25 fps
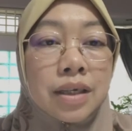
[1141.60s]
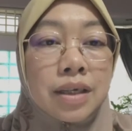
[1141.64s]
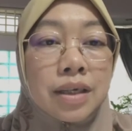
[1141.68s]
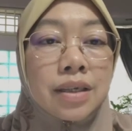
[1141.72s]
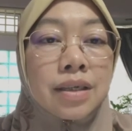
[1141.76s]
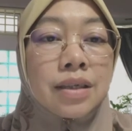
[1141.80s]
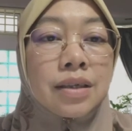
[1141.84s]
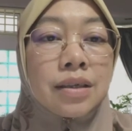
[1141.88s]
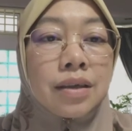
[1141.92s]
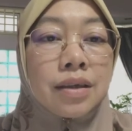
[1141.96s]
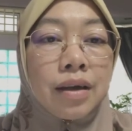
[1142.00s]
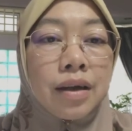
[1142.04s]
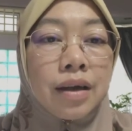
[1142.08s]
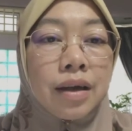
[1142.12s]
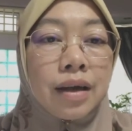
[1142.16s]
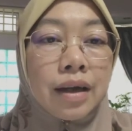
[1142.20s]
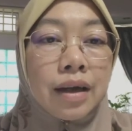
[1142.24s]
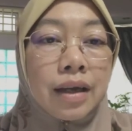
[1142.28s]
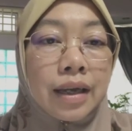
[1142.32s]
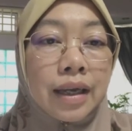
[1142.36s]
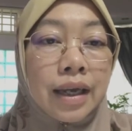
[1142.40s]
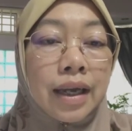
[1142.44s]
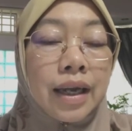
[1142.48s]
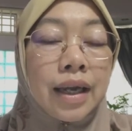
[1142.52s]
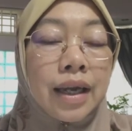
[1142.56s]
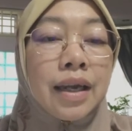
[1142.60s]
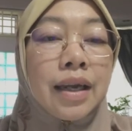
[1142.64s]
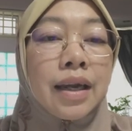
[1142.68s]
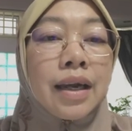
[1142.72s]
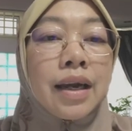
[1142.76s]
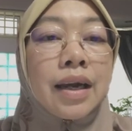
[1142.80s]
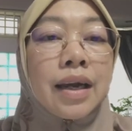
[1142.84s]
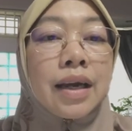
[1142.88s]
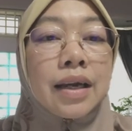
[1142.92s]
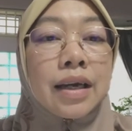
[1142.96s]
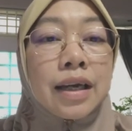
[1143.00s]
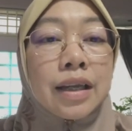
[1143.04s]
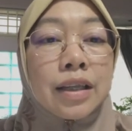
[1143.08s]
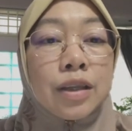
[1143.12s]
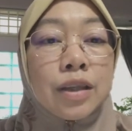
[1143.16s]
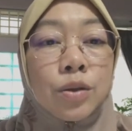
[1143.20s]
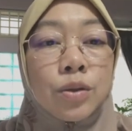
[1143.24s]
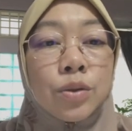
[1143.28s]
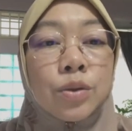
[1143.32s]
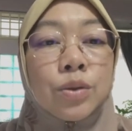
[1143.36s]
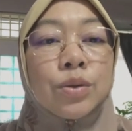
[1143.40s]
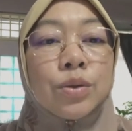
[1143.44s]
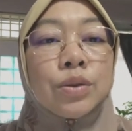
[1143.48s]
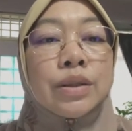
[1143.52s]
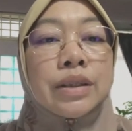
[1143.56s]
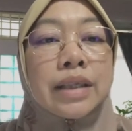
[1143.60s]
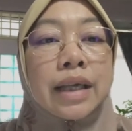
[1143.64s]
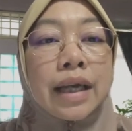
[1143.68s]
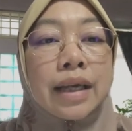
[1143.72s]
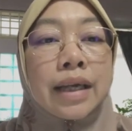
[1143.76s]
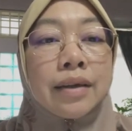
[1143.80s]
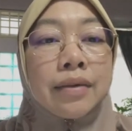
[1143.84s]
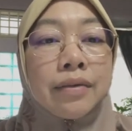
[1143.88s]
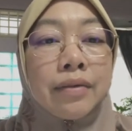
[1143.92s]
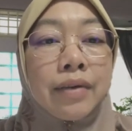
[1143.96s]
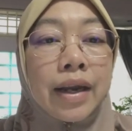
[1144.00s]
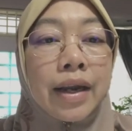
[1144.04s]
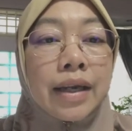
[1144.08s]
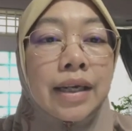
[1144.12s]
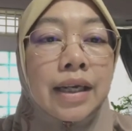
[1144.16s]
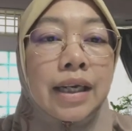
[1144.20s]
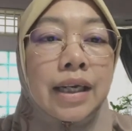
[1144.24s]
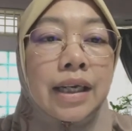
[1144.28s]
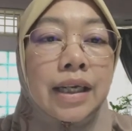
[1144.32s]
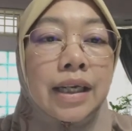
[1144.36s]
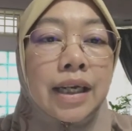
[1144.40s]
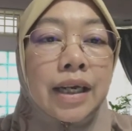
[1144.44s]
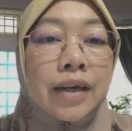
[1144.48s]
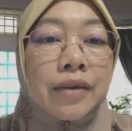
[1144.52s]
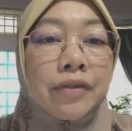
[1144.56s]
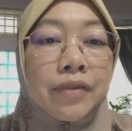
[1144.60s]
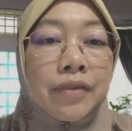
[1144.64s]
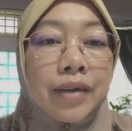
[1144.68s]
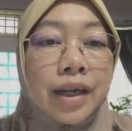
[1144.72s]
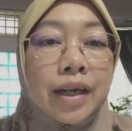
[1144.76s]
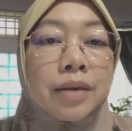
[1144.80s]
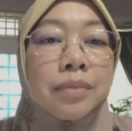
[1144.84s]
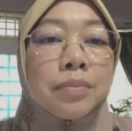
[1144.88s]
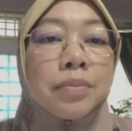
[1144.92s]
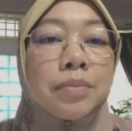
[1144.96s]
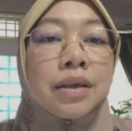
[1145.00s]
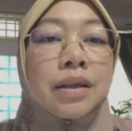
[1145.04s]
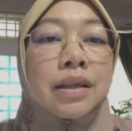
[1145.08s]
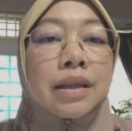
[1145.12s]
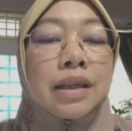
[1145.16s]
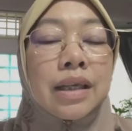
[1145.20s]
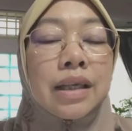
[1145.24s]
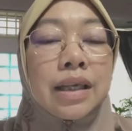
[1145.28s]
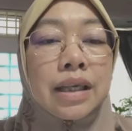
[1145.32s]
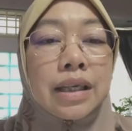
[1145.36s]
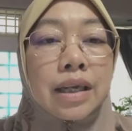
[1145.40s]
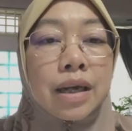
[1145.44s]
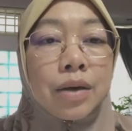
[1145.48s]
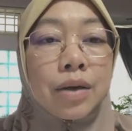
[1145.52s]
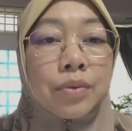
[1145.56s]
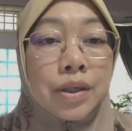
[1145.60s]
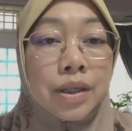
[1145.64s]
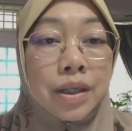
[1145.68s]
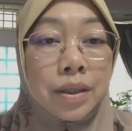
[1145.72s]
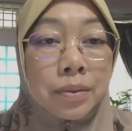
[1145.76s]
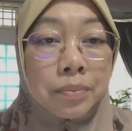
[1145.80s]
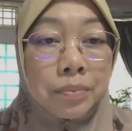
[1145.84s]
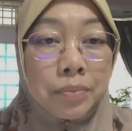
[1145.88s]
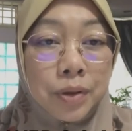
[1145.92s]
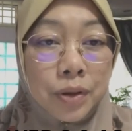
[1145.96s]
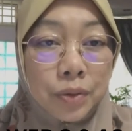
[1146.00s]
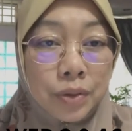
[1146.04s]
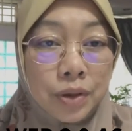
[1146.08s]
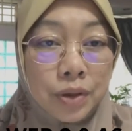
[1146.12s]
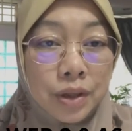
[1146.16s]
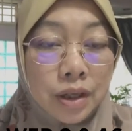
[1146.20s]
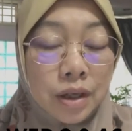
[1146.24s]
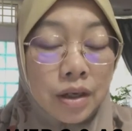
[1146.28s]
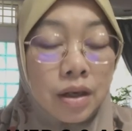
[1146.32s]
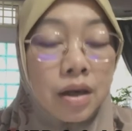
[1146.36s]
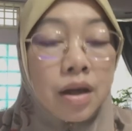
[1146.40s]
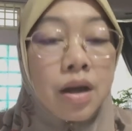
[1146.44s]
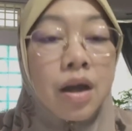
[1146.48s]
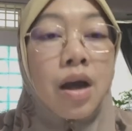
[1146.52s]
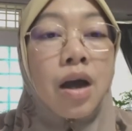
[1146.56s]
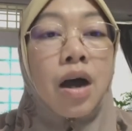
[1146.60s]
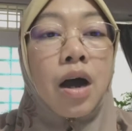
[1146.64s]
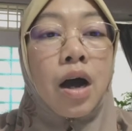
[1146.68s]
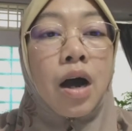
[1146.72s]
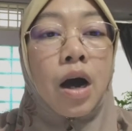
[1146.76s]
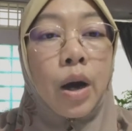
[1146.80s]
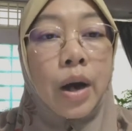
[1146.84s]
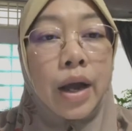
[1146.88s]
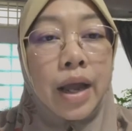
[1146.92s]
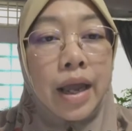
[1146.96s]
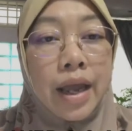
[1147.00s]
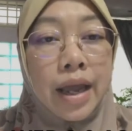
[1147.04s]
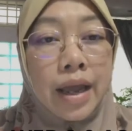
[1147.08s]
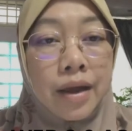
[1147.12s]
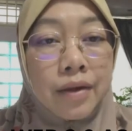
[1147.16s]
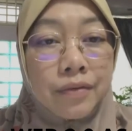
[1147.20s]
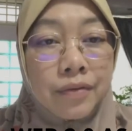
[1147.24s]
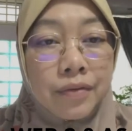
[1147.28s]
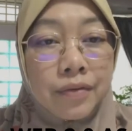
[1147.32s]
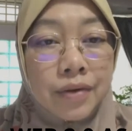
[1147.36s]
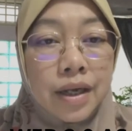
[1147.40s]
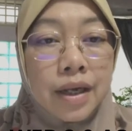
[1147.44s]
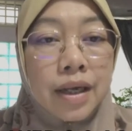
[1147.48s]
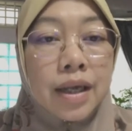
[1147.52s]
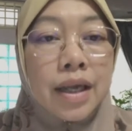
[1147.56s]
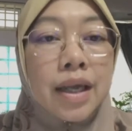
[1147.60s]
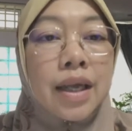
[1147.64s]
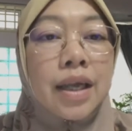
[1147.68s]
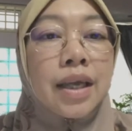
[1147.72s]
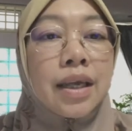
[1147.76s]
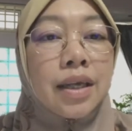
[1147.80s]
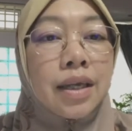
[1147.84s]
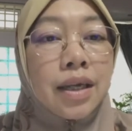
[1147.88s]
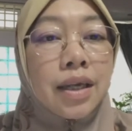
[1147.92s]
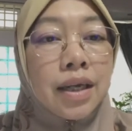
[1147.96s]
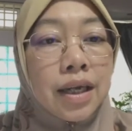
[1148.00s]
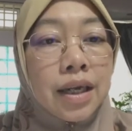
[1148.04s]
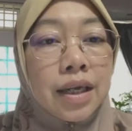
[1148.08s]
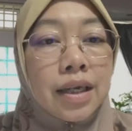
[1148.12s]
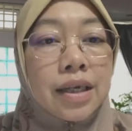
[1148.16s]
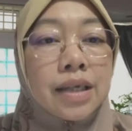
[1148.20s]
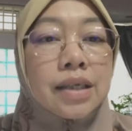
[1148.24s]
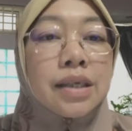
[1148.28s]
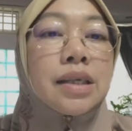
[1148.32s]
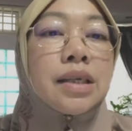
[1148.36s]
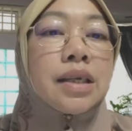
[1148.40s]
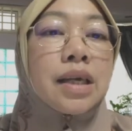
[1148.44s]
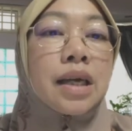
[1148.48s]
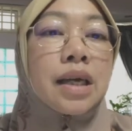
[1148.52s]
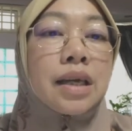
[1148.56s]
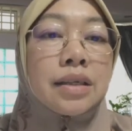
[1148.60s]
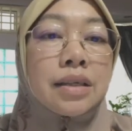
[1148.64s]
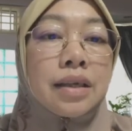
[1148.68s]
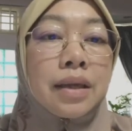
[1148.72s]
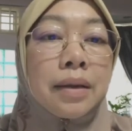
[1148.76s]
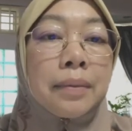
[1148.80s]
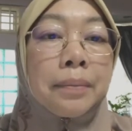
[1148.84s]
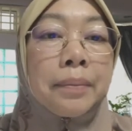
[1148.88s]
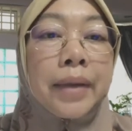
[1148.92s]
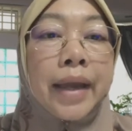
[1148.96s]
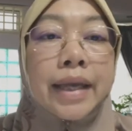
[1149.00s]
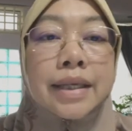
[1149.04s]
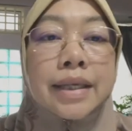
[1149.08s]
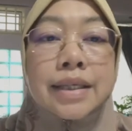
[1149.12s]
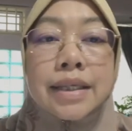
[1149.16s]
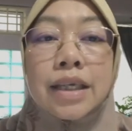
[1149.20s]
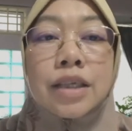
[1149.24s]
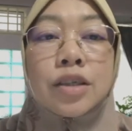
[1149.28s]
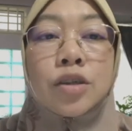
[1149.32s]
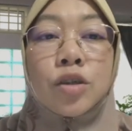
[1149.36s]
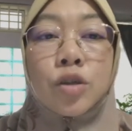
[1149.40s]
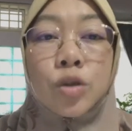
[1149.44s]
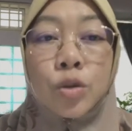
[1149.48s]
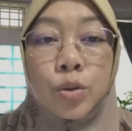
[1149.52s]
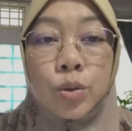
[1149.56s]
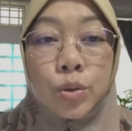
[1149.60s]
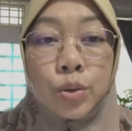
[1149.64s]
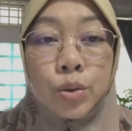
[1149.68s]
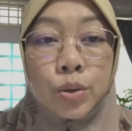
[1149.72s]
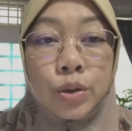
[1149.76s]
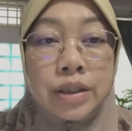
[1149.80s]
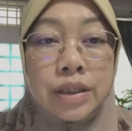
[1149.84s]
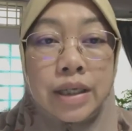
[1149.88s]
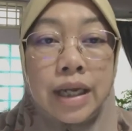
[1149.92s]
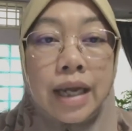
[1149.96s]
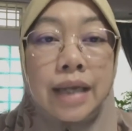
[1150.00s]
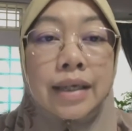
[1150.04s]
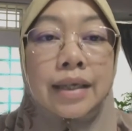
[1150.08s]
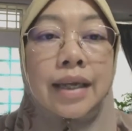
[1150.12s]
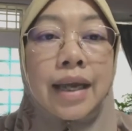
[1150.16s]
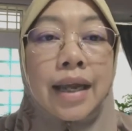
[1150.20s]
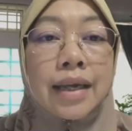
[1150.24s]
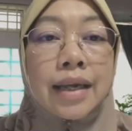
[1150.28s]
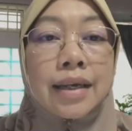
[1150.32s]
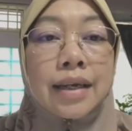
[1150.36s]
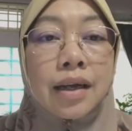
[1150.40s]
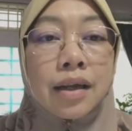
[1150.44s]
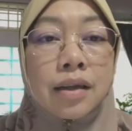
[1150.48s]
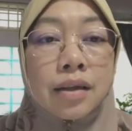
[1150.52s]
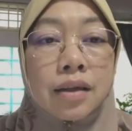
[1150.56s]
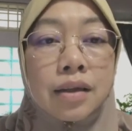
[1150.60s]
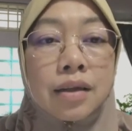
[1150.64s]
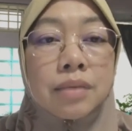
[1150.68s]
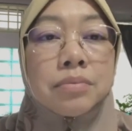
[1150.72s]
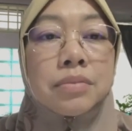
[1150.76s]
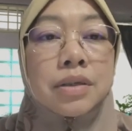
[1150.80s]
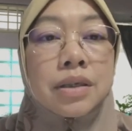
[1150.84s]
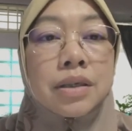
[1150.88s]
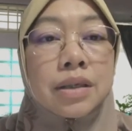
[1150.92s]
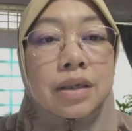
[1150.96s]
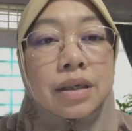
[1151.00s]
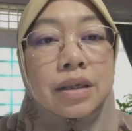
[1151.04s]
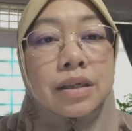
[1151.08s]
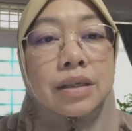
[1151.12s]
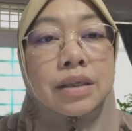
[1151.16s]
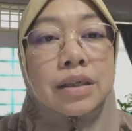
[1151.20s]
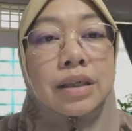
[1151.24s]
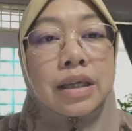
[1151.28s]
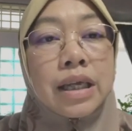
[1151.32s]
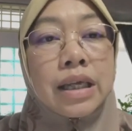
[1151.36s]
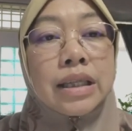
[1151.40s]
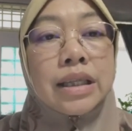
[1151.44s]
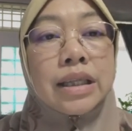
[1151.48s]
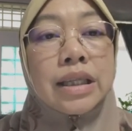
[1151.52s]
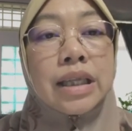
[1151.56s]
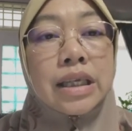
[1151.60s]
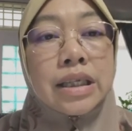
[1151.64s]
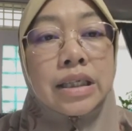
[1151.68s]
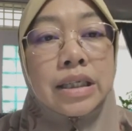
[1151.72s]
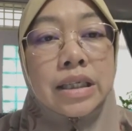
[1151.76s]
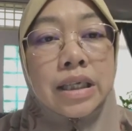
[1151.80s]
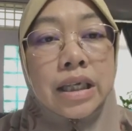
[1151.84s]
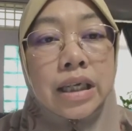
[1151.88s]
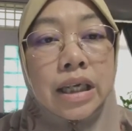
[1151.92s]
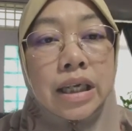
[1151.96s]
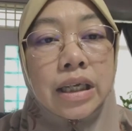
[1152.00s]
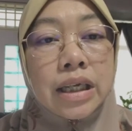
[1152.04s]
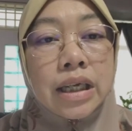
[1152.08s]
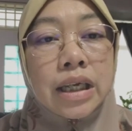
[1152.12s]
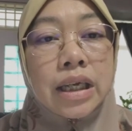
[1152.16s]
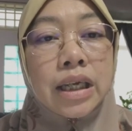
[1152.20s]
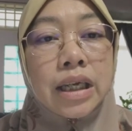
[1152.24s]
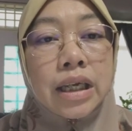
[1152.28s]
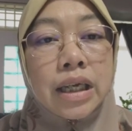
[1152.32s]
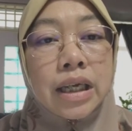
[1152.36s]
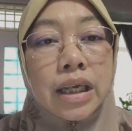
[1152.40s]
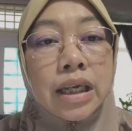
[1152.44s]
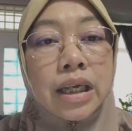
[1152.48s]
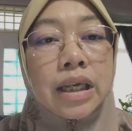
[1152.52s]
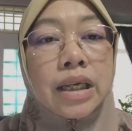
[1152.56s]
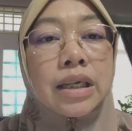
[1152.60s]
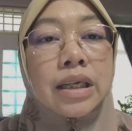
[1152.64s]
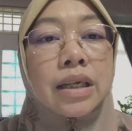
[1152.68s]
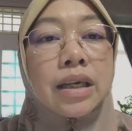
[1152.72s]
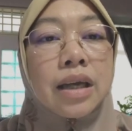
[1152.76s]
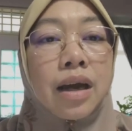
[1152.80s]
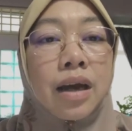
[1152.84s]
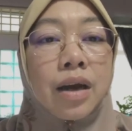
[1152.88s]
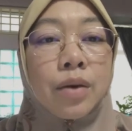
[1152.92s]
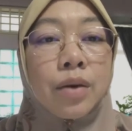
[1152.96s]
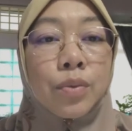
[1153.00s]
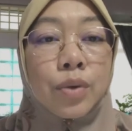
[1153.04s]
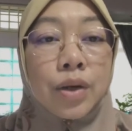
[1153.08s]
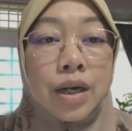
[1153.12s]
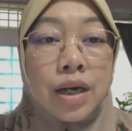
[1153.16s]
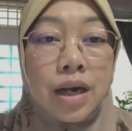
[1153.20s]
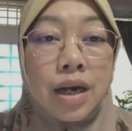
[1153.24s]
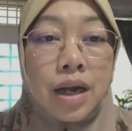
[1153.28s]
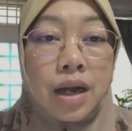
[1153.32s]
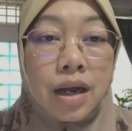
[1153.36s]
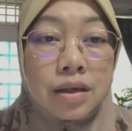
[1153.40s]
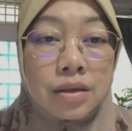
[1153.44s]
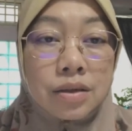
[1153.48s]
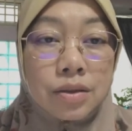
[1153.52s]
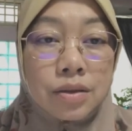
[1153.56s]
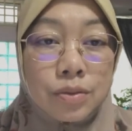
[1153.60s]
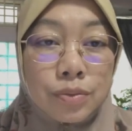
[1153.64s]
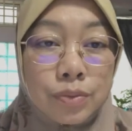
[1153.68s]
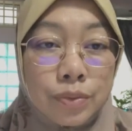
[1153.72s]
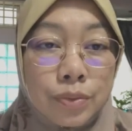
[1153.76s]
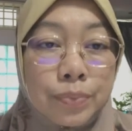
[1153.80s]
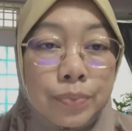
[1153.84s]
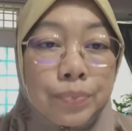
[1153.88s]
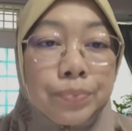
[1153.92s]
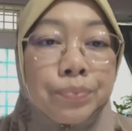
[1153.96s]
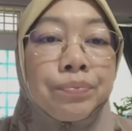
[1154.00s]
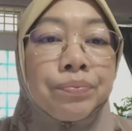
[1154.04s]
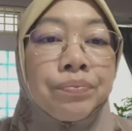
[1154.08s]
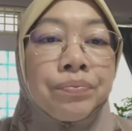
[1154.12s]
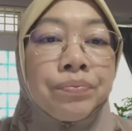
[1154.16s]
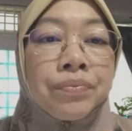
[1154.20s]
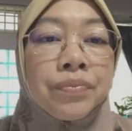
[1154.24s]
us, okay, a tool that readily available in our computer. However, it is just a basic tool that can help us in teaching in our classroom.